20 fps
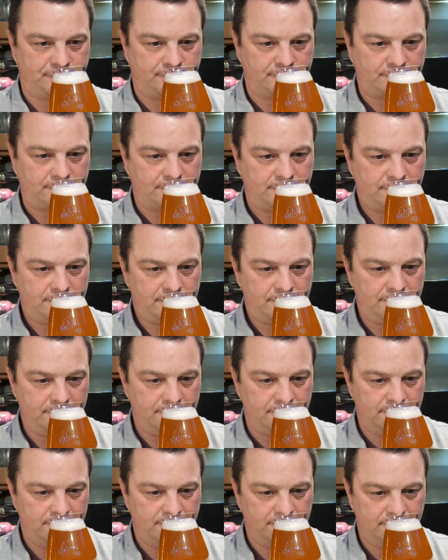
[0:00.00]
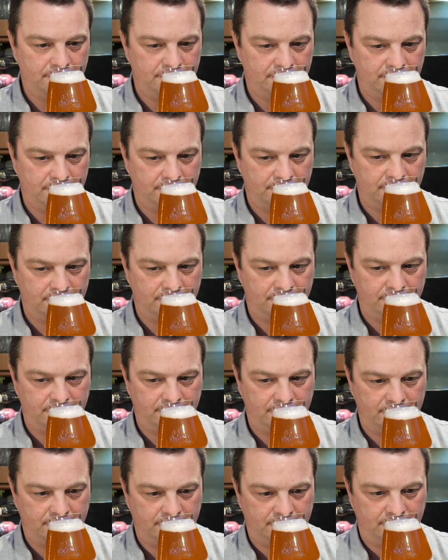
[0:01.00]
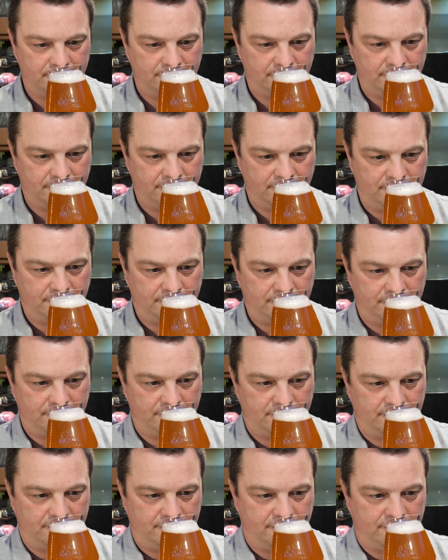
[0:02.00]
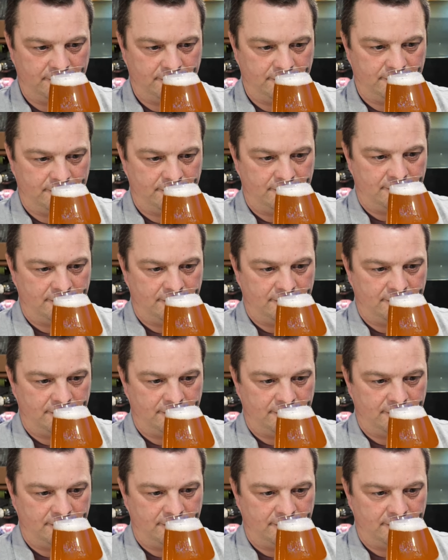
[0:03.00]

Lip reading: Nothing is said.